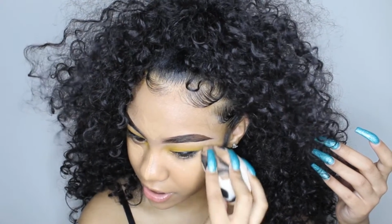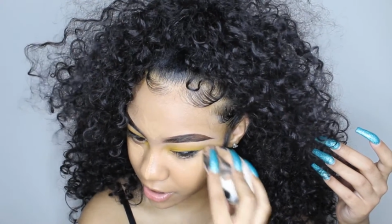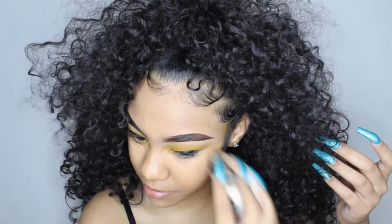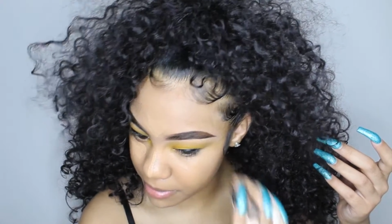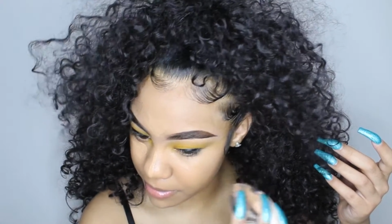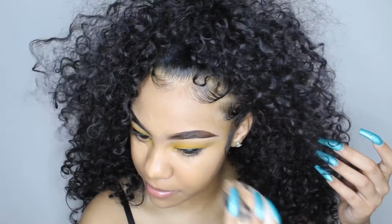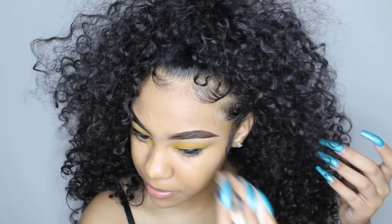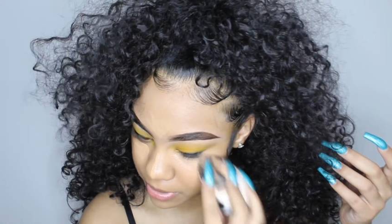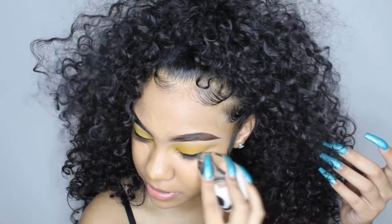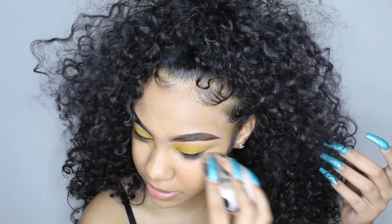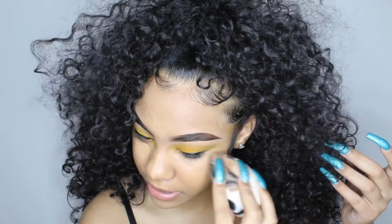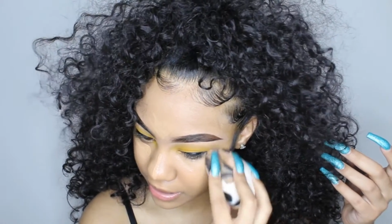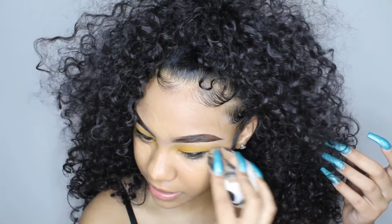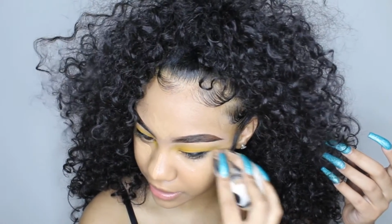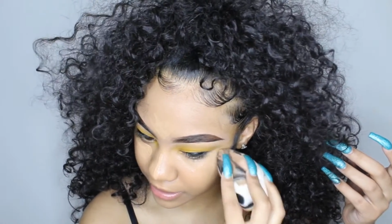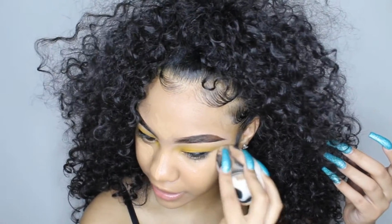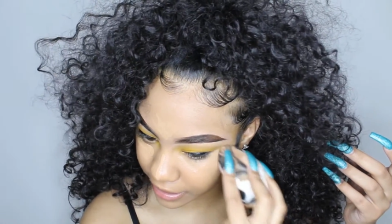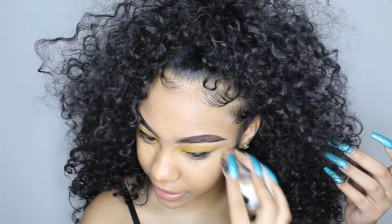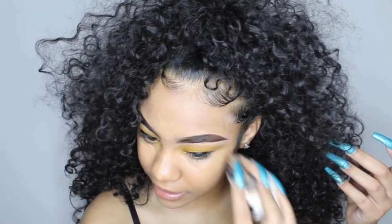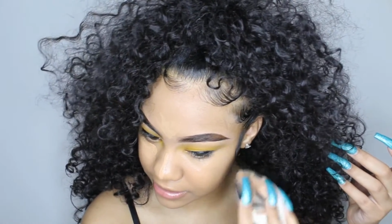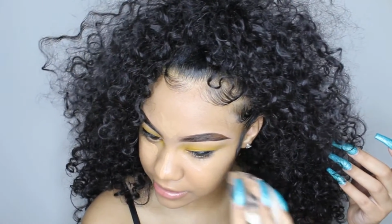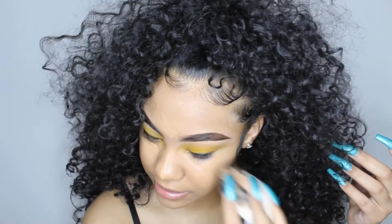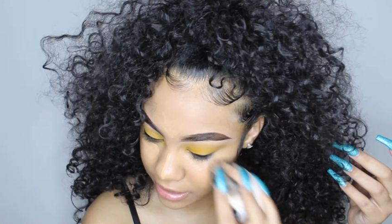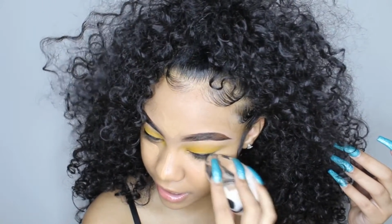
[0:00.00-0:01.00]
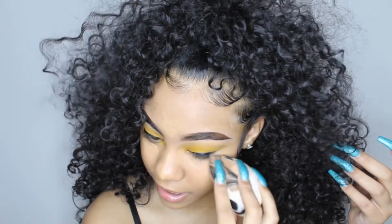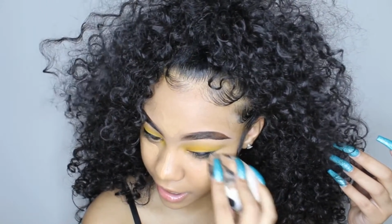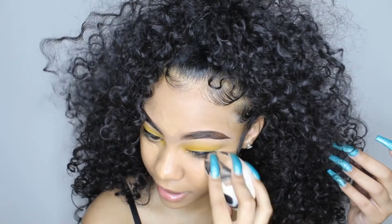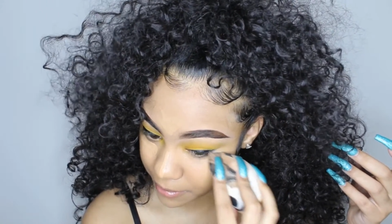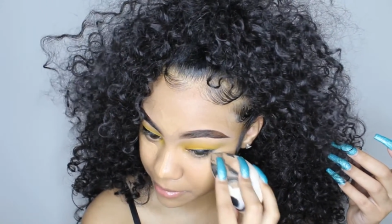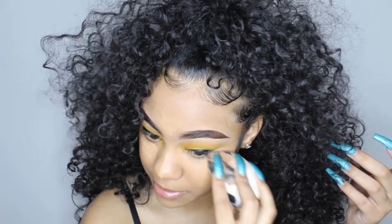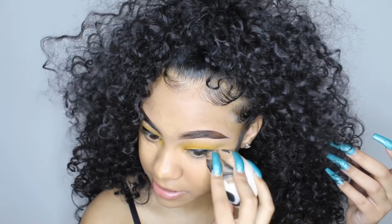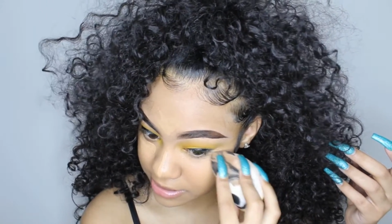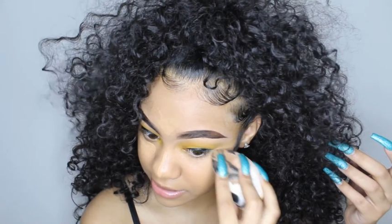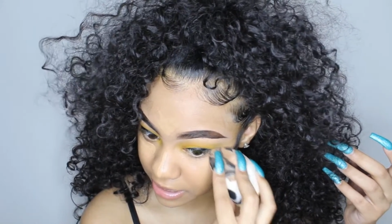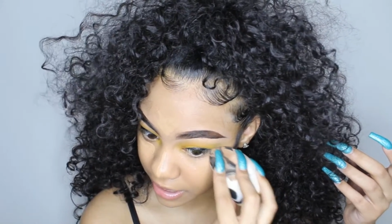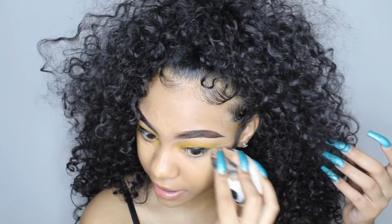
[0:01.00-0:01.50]
know how people delegate
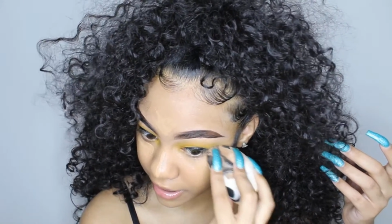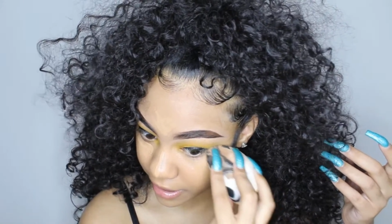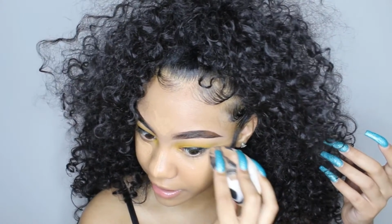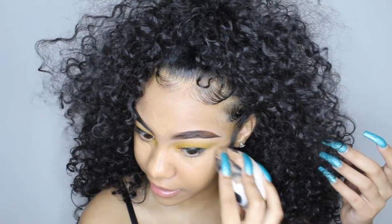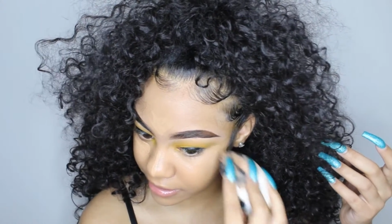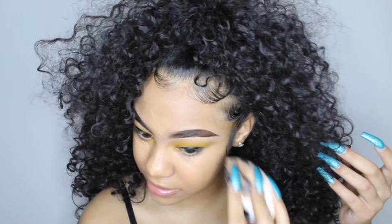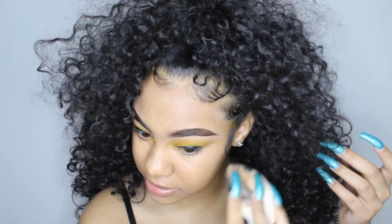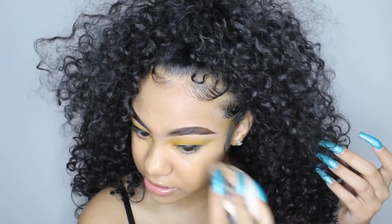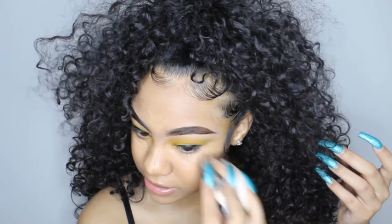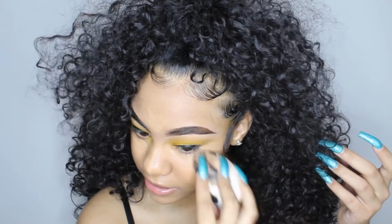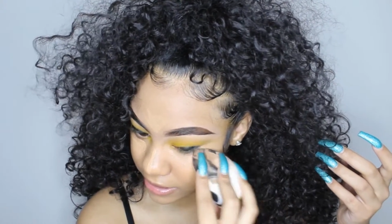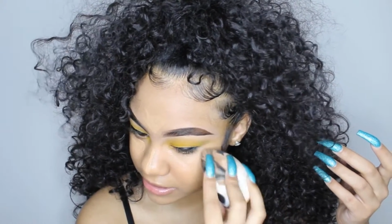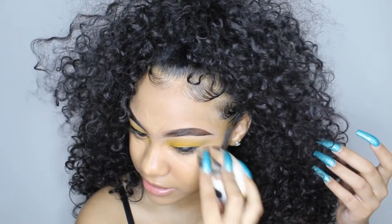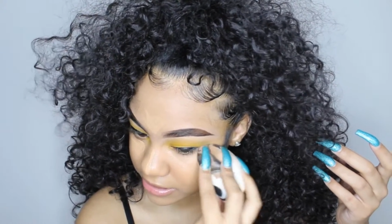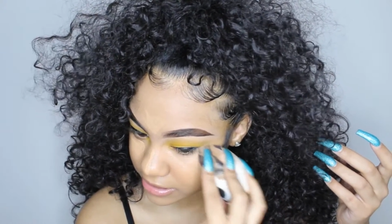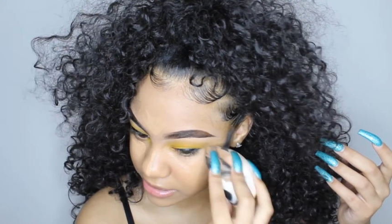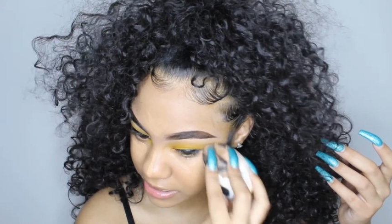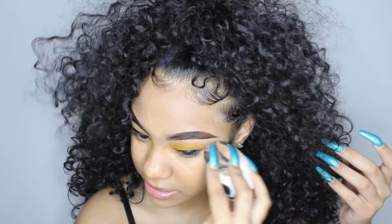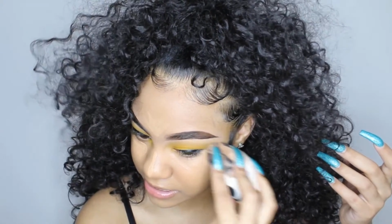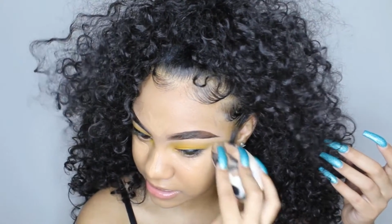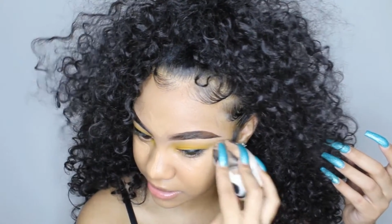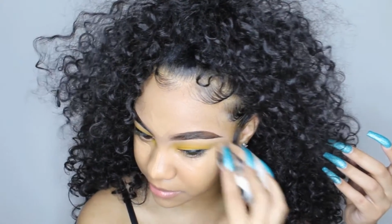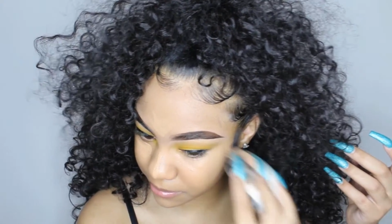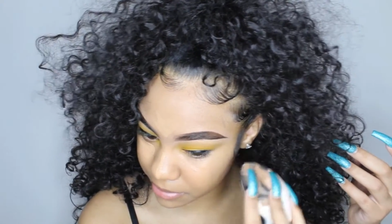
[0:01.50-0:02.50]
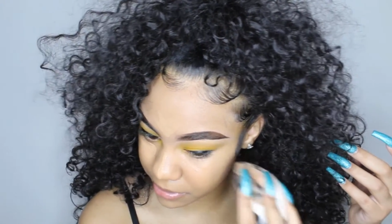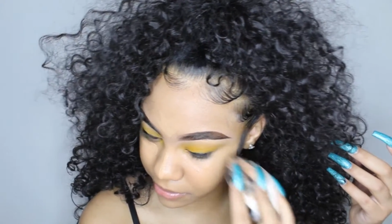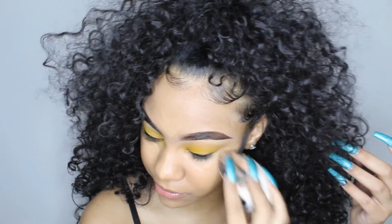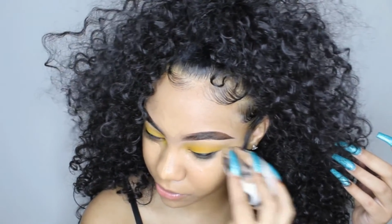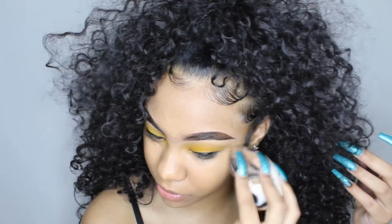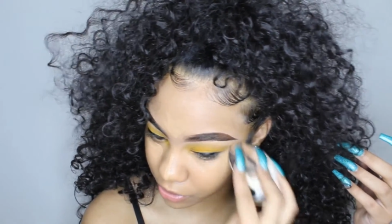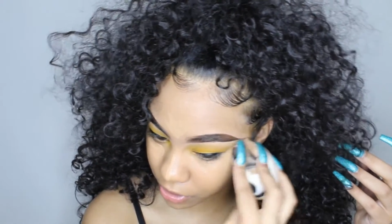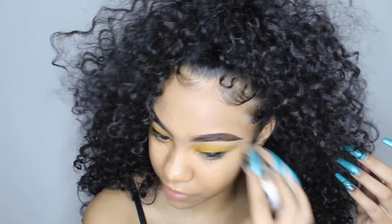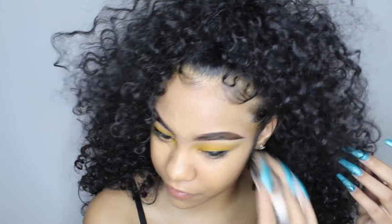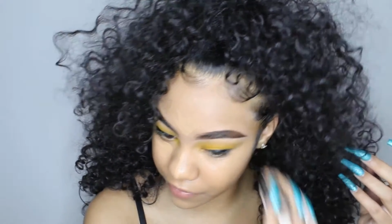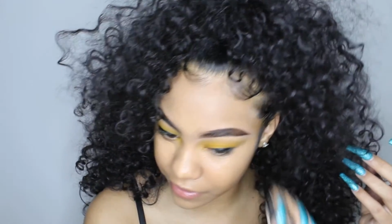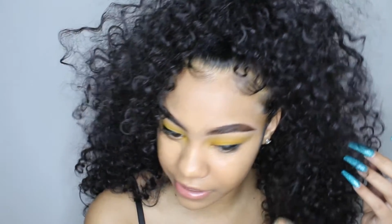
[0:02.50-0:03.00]
time aside just to simply
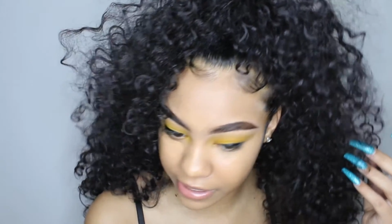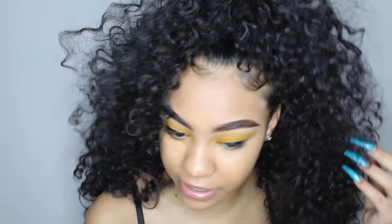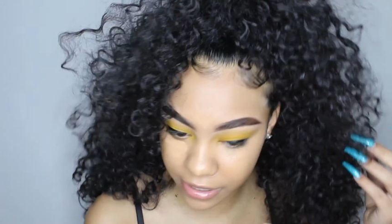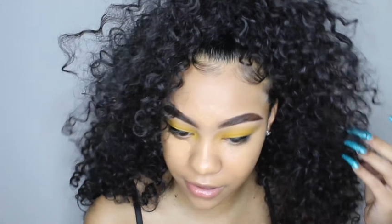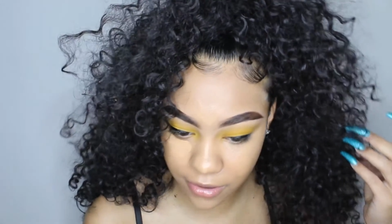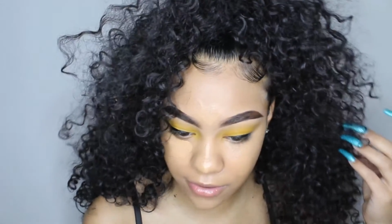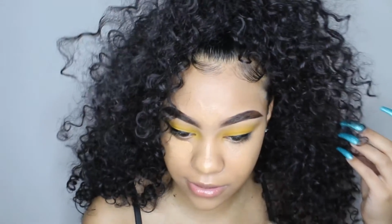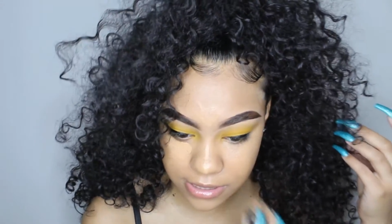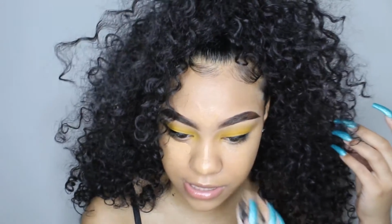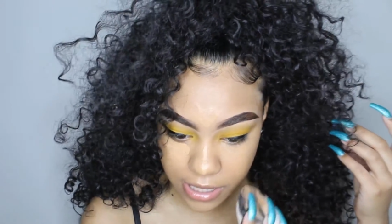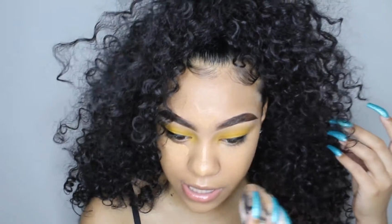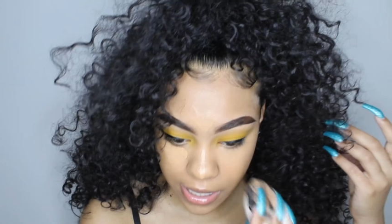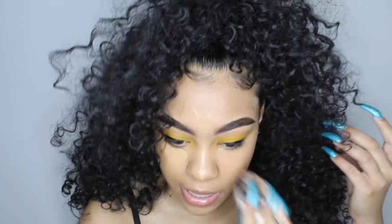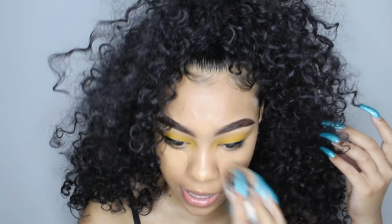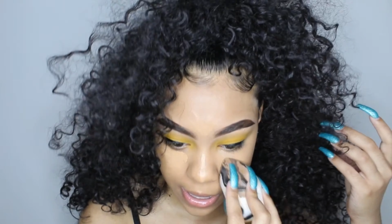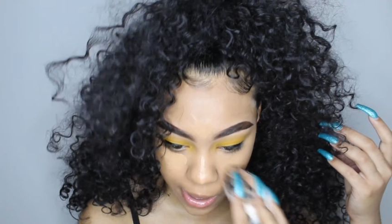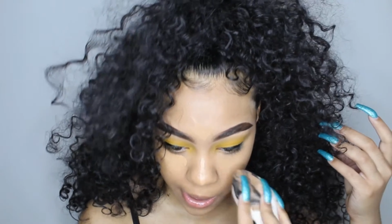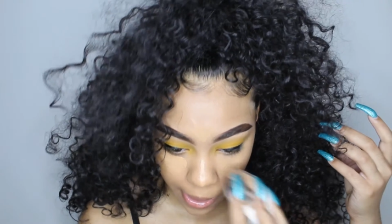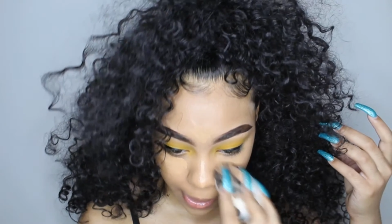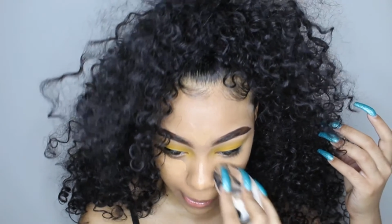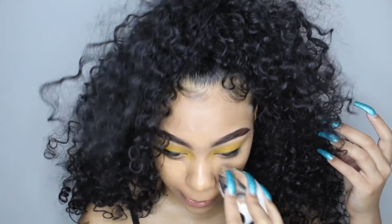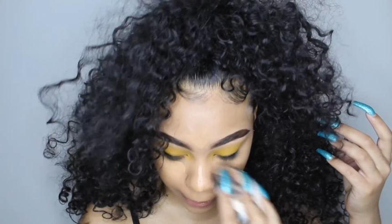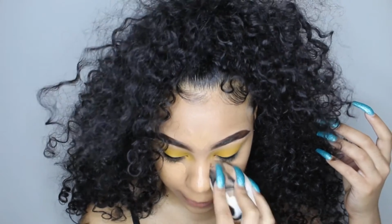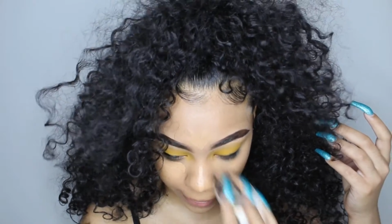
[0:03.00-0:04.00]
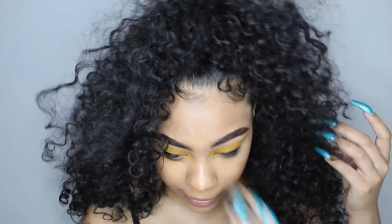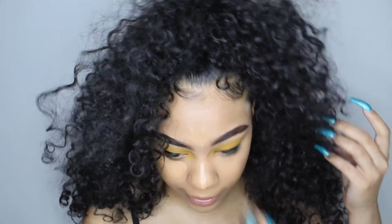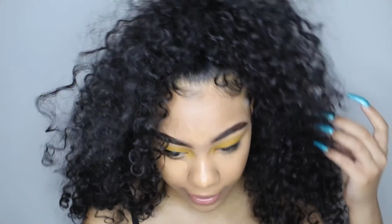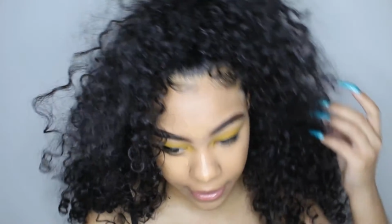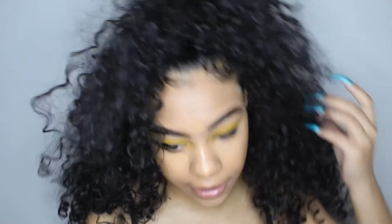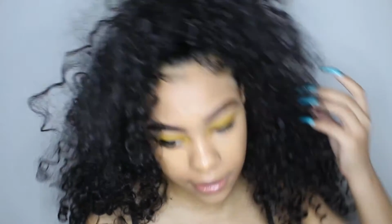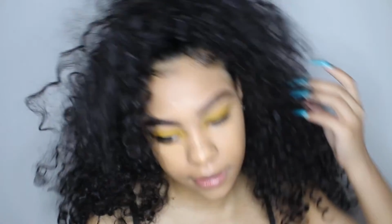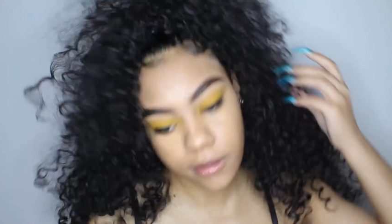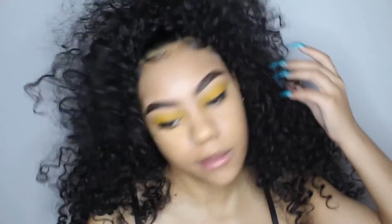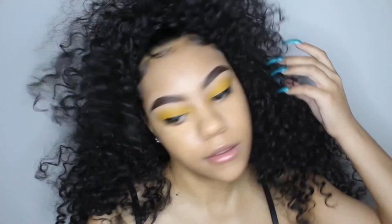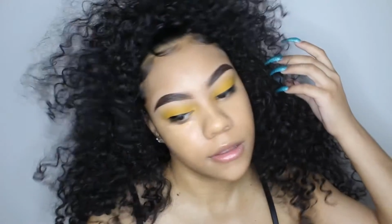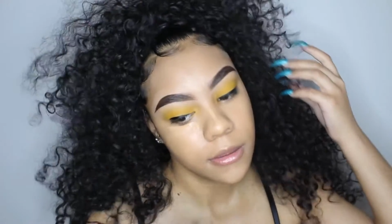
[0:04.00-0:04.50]
record videos.
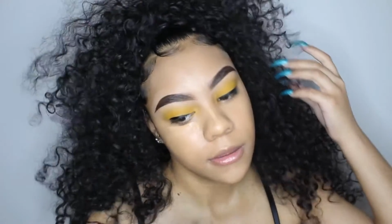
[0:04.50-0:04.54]
Like